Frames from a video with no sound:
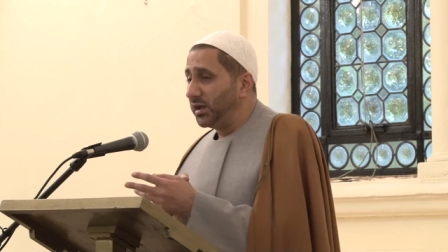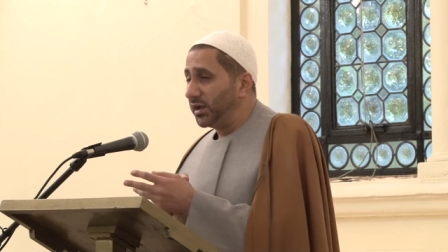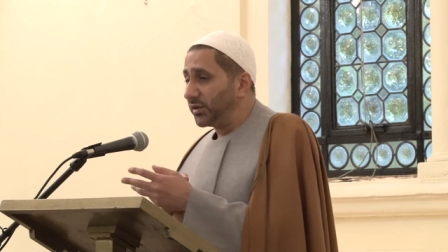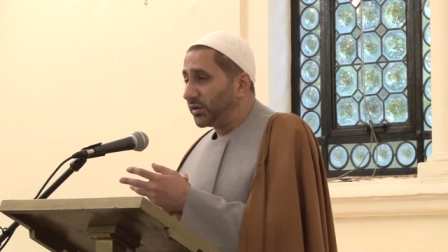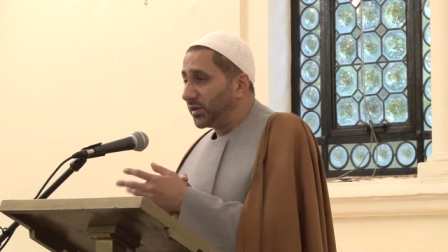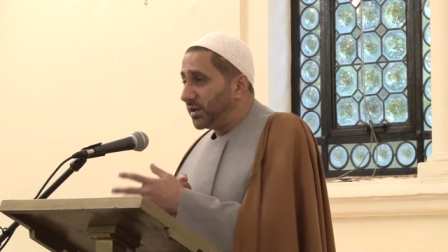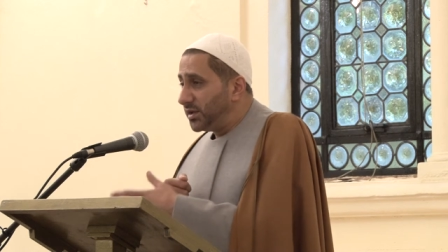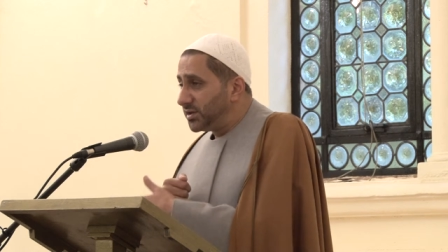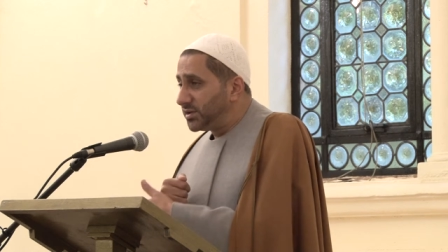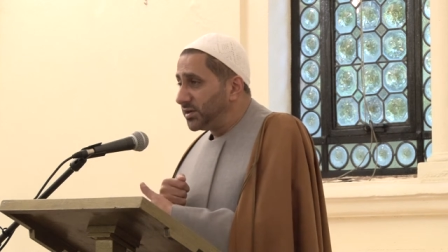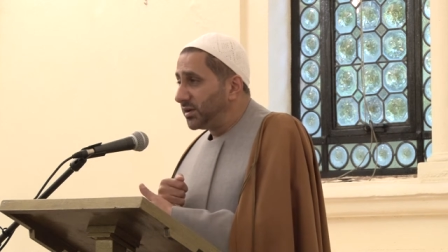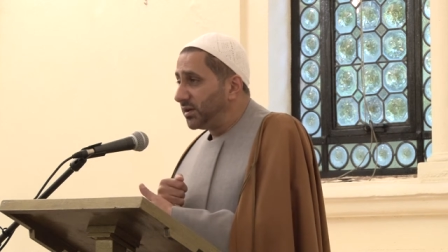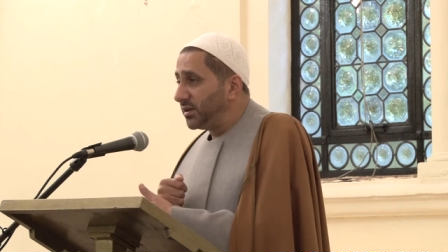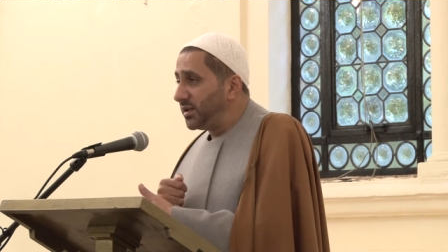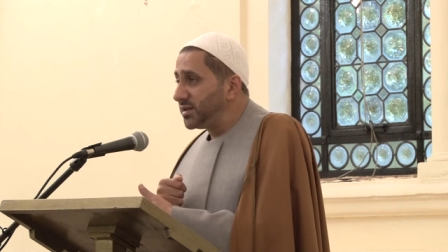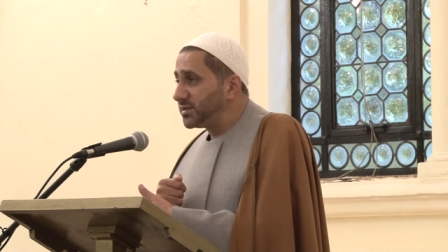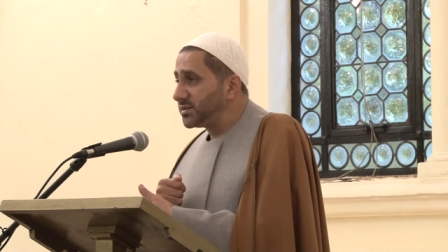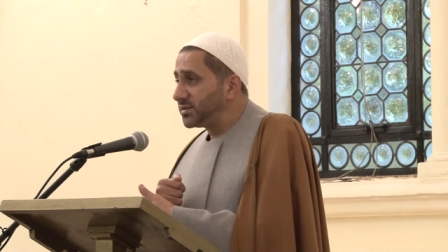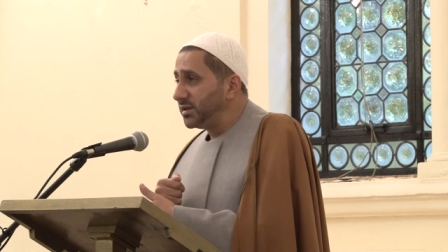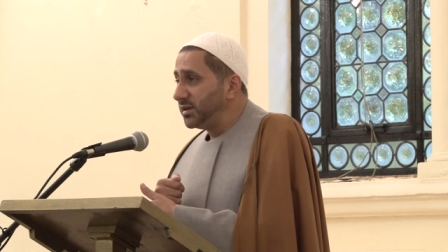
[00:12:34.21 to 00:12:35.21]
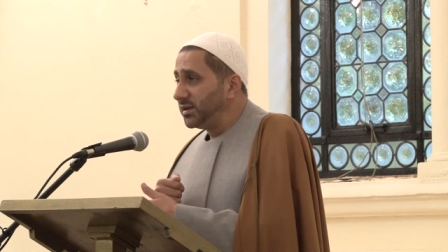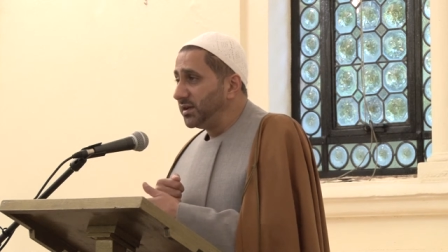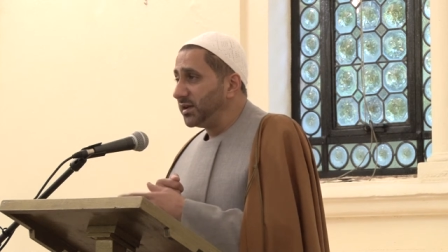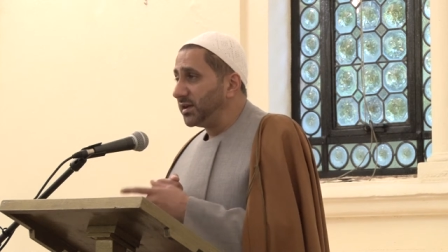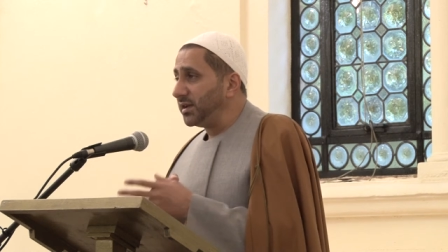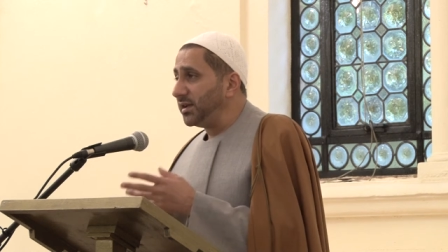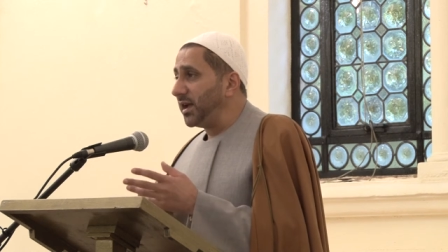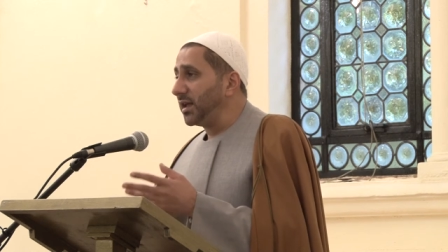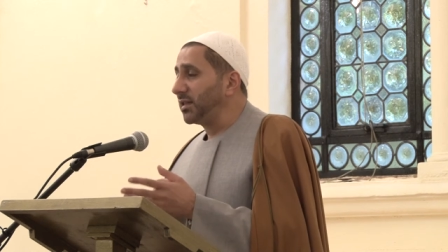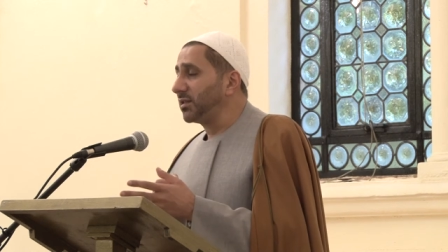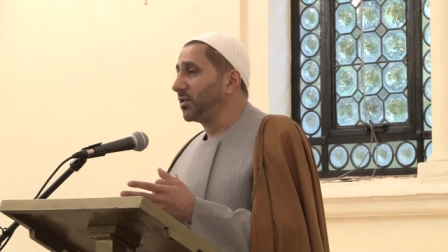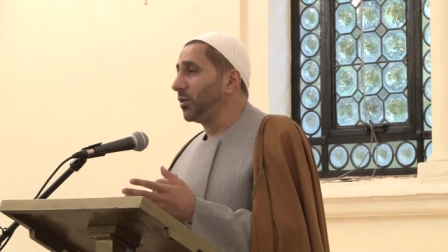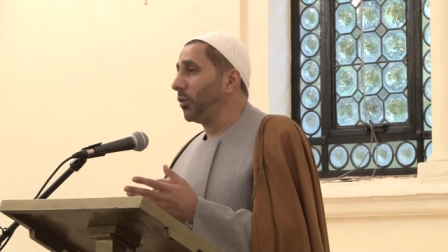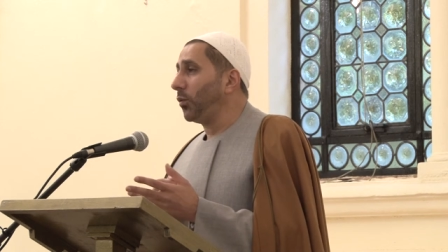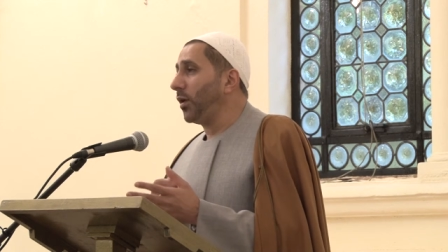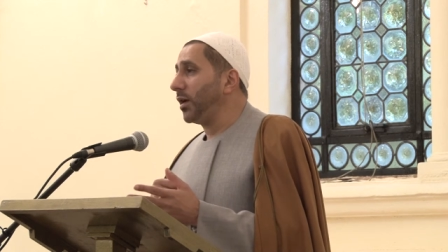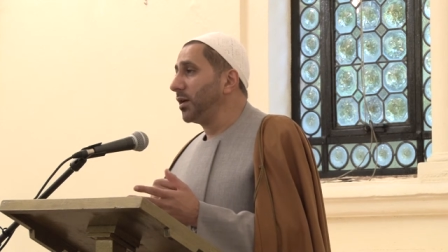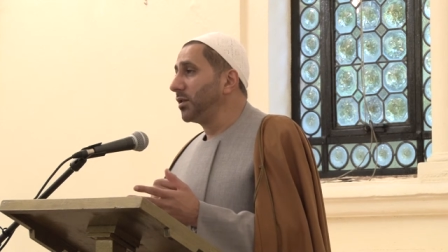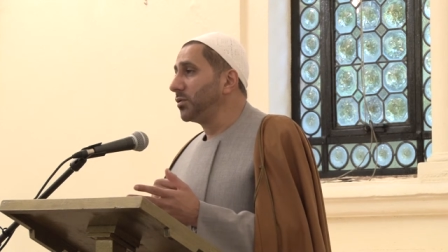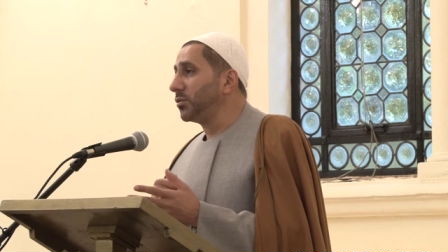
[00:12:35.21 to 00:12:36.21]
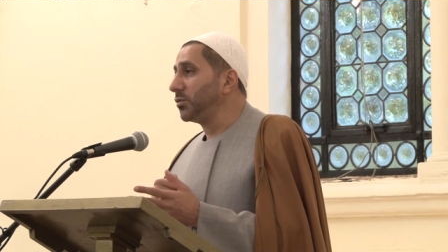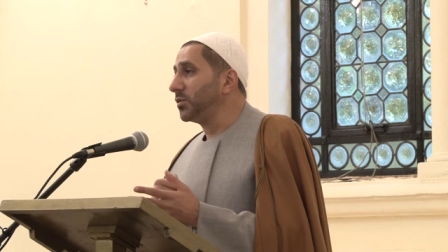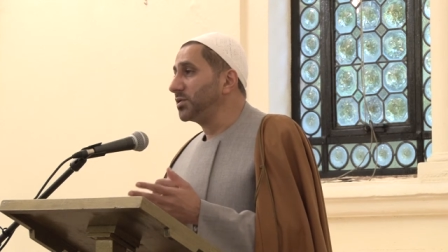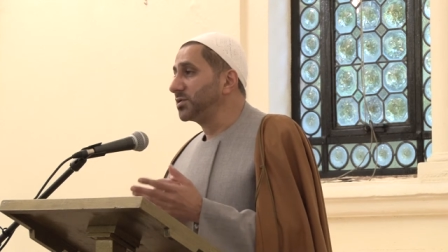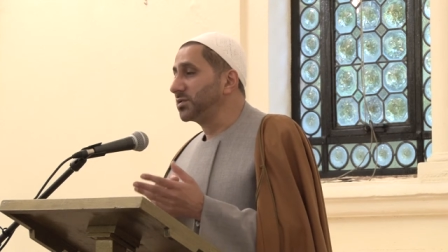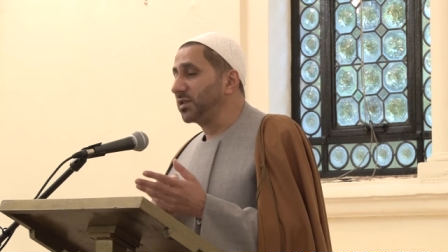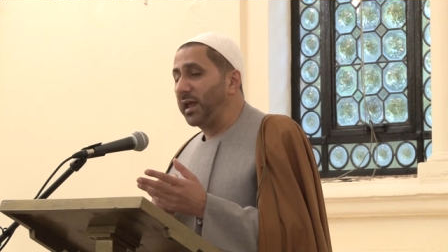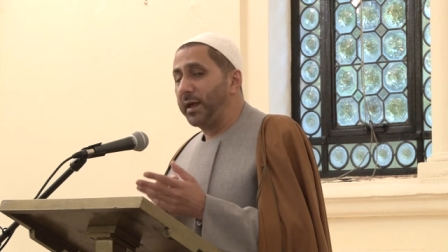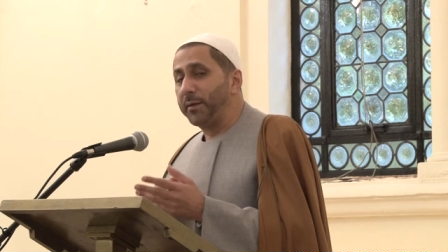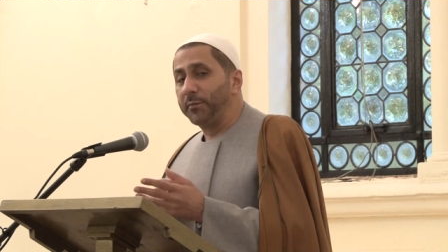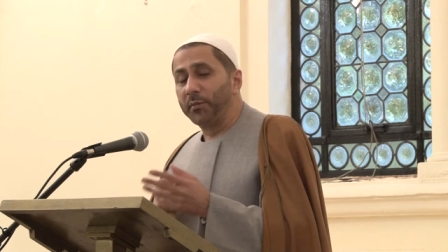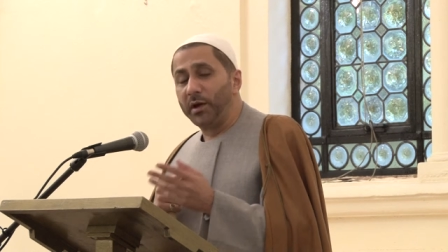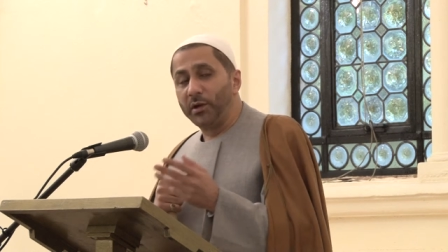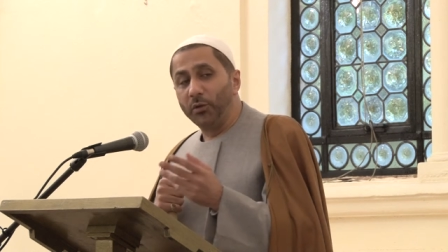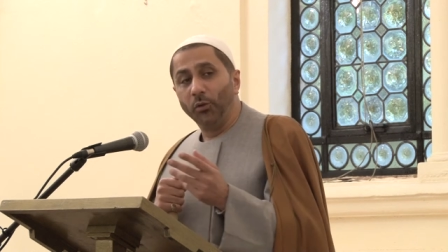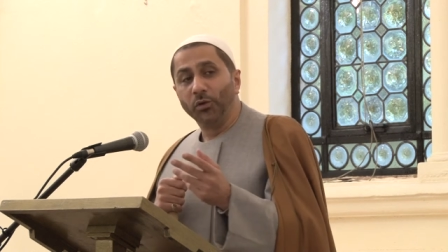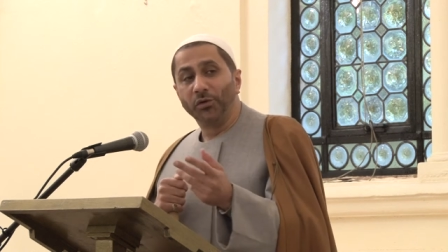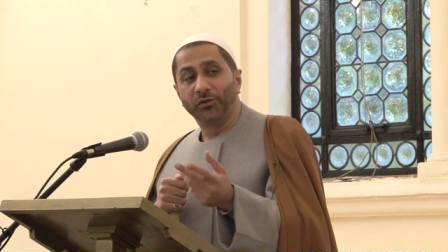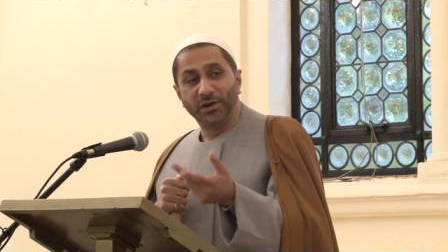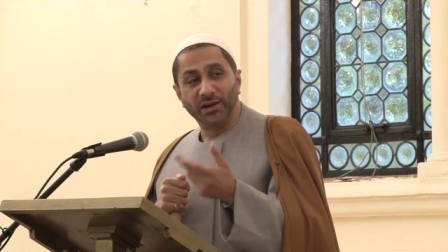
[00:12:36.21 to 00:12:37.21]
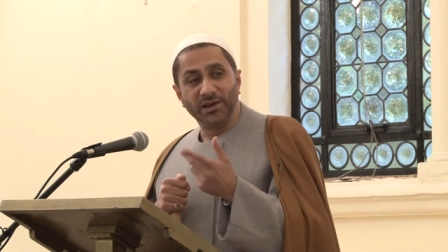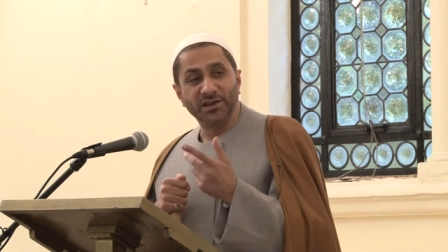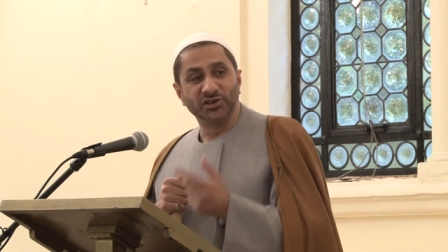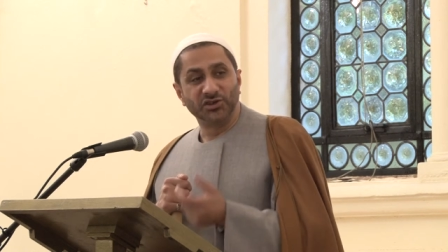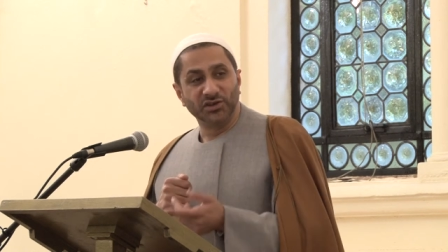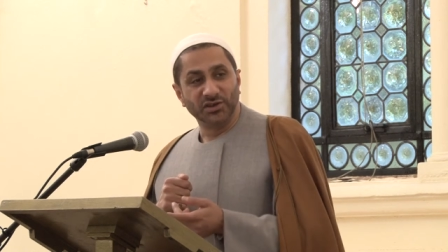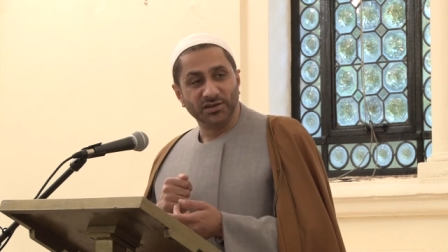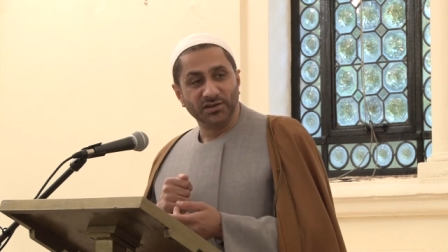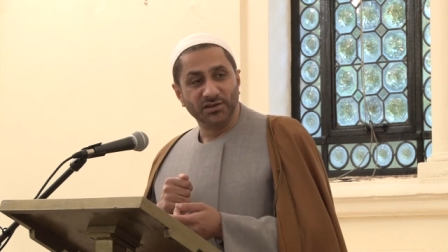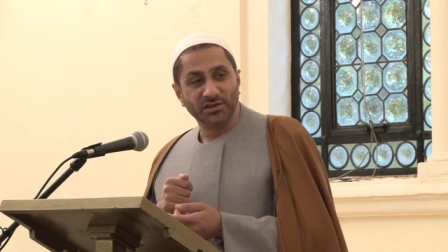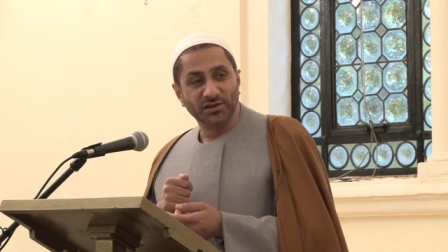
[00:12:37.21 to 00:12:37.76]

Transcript: religionless yet the one who is claimed by all religion.